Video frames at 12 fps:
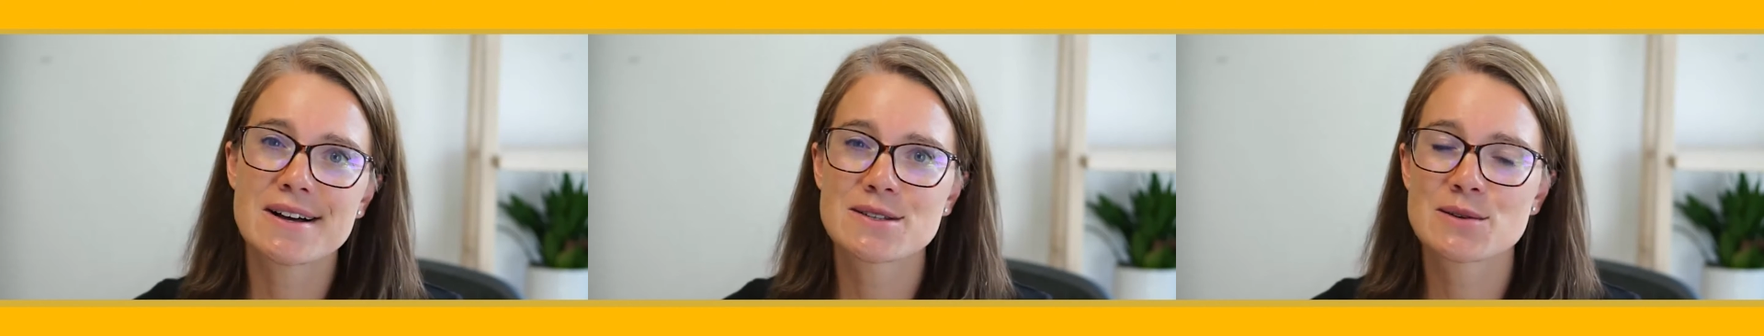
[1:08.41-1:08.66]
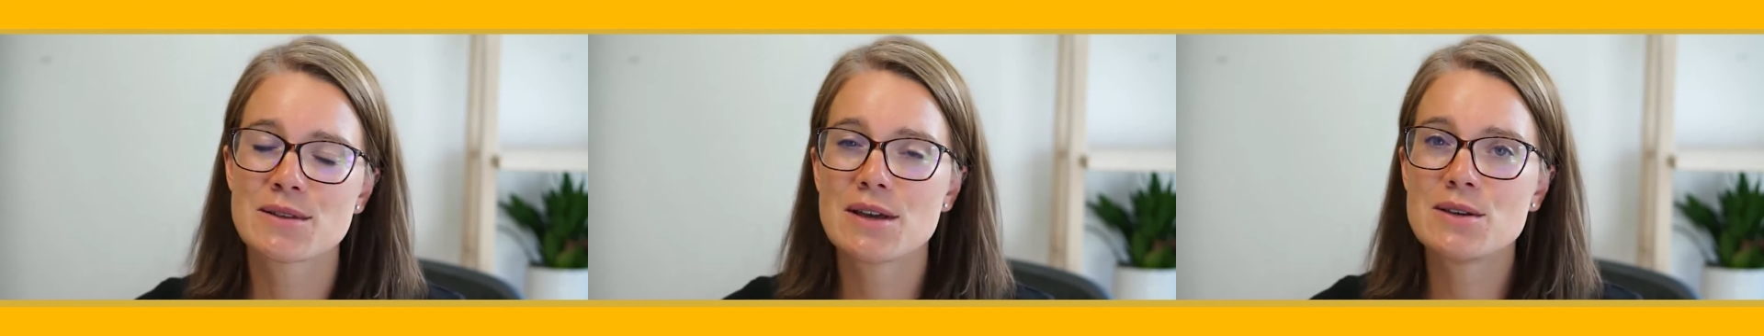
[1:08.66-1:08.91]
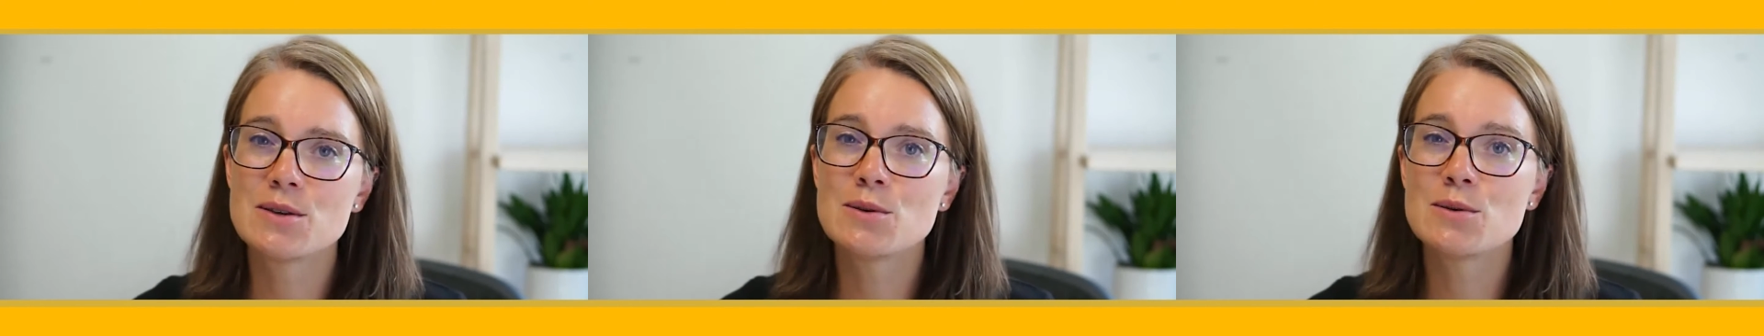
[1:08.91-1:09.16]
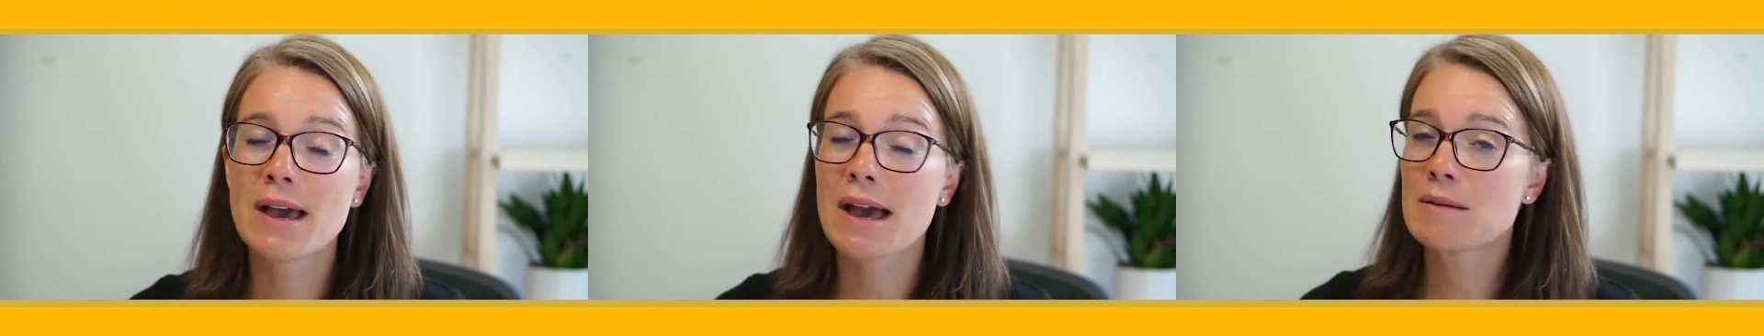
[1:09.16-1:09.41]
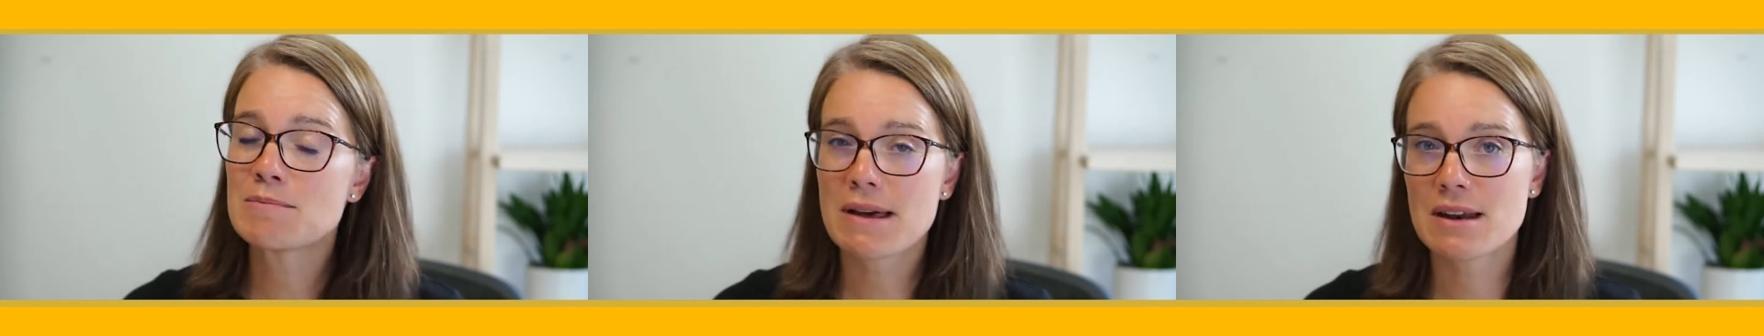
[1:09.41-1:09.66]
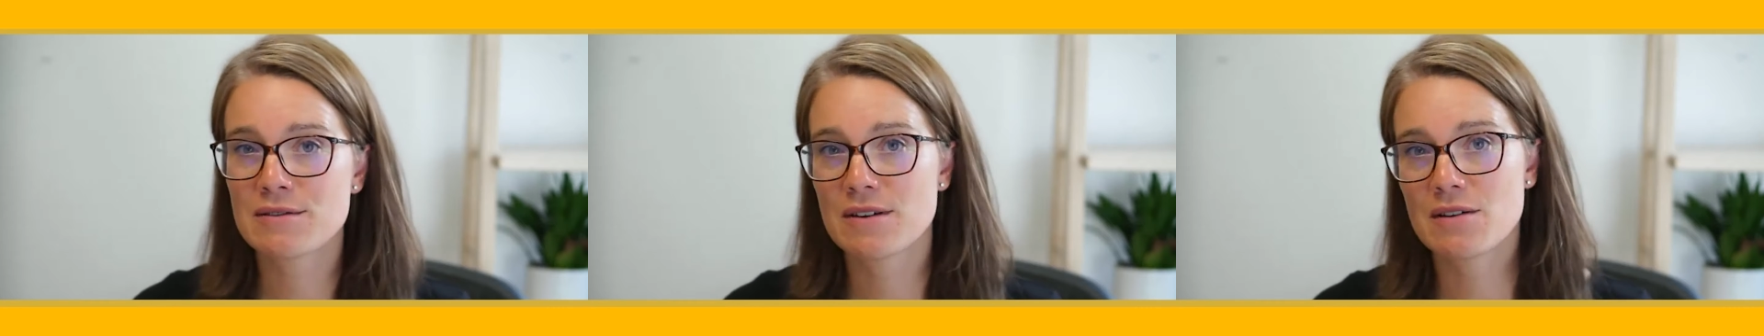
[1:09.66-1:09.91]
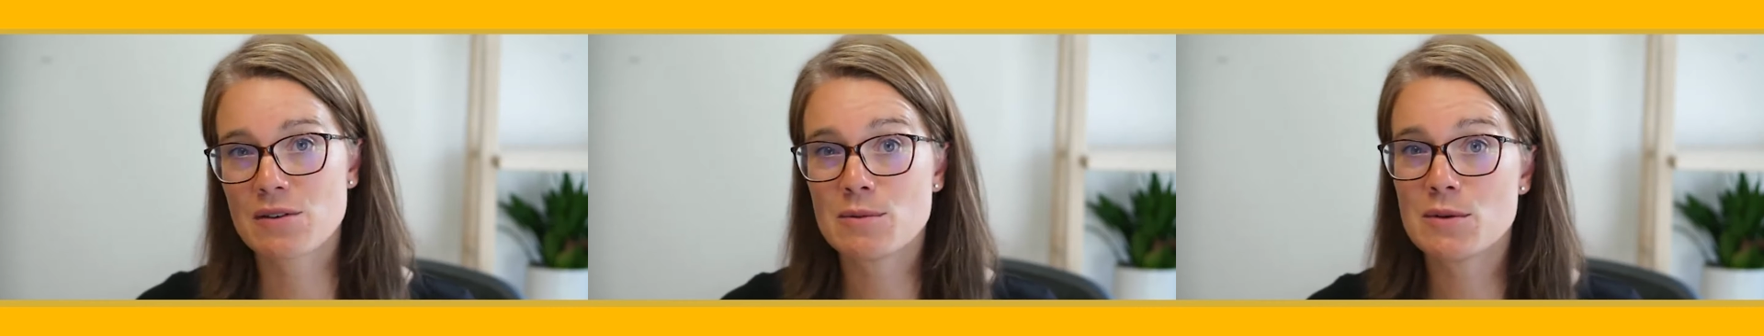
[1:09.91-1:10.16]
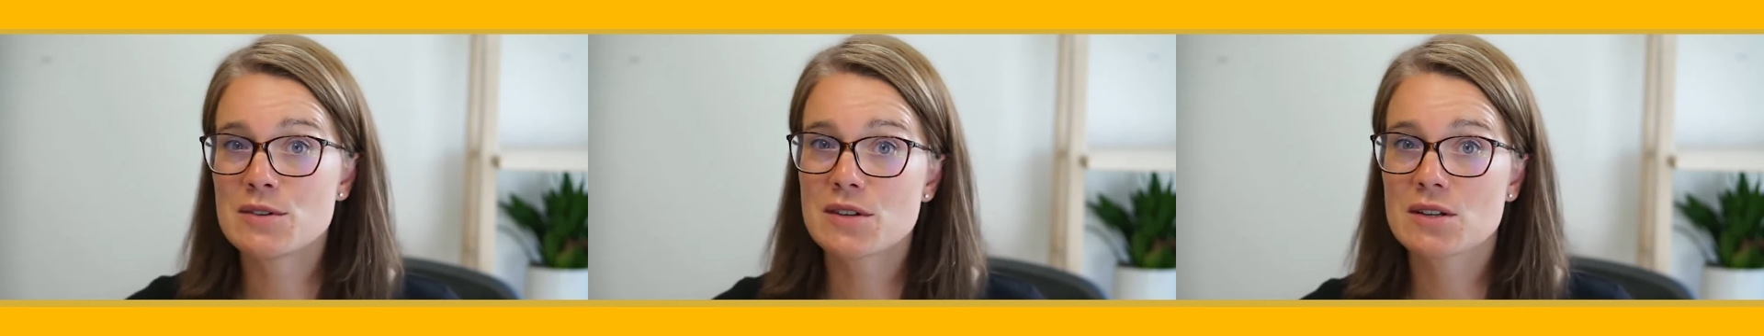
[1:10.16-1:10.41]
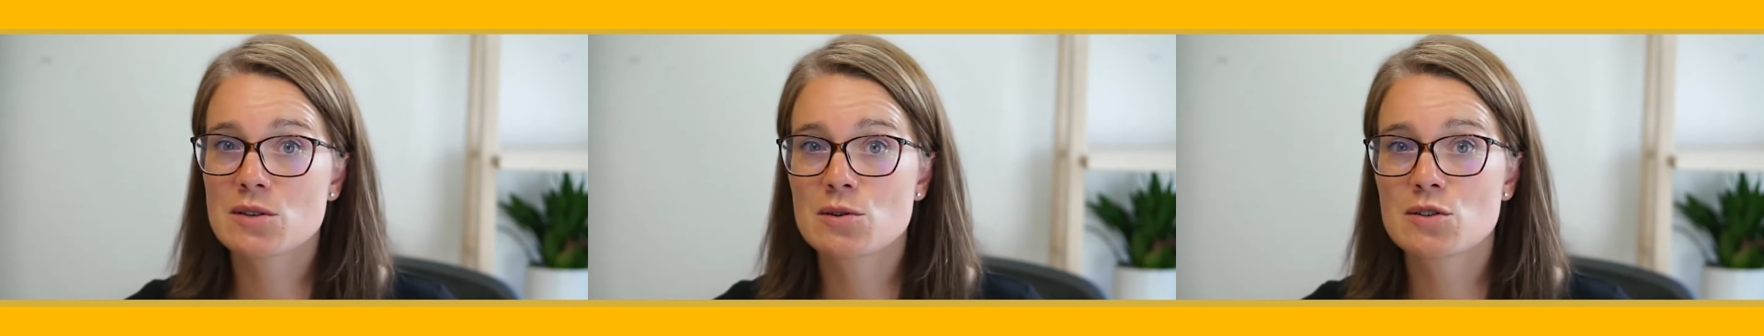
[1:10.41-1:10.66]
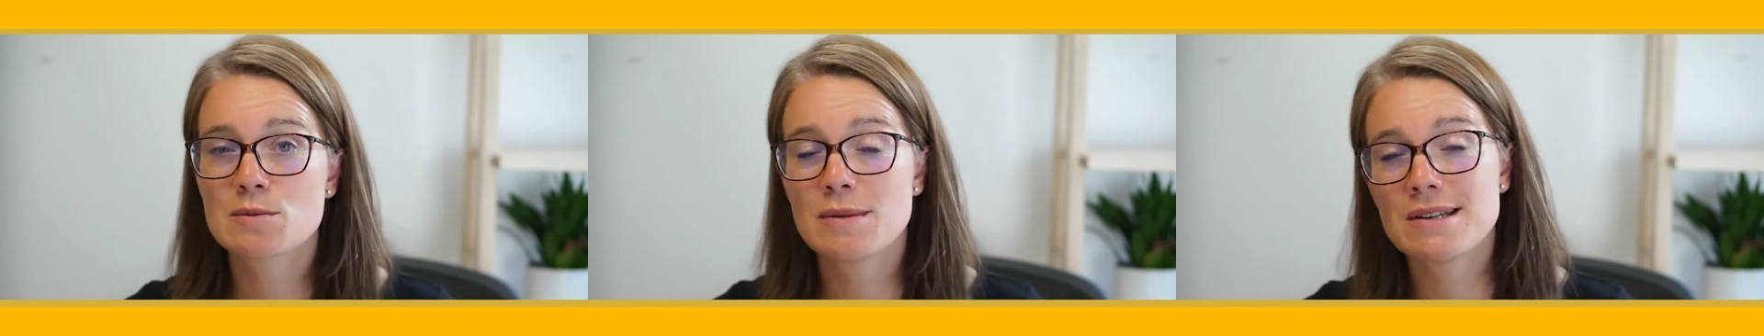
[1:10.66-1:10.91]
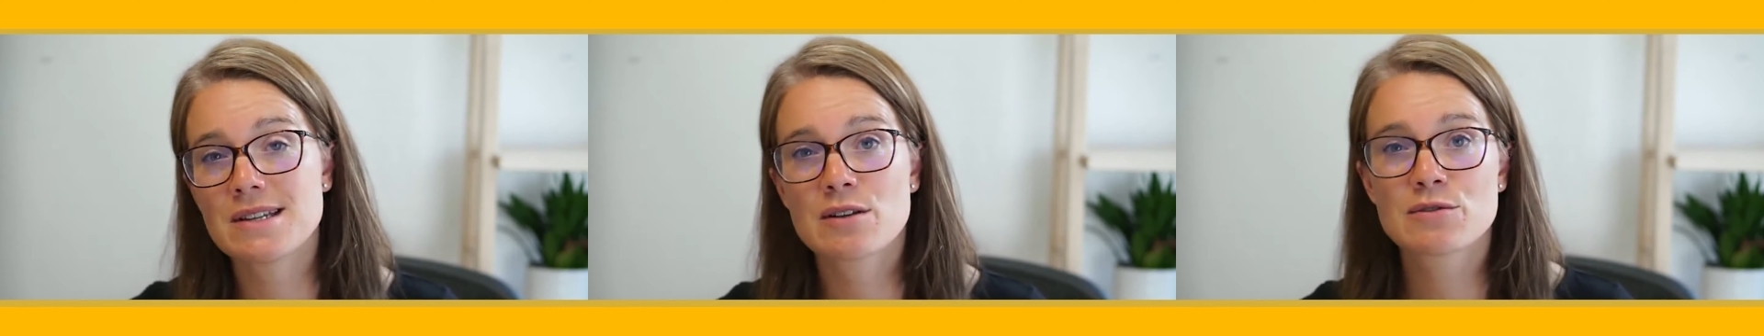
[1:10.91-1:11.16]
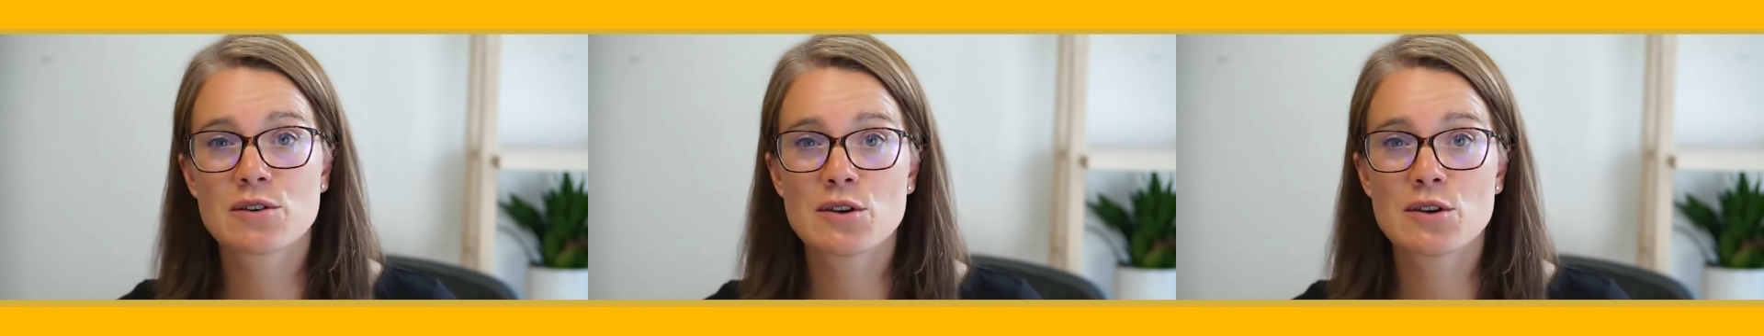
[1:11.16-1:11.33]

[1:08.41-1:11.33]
so that you can benefit from using social media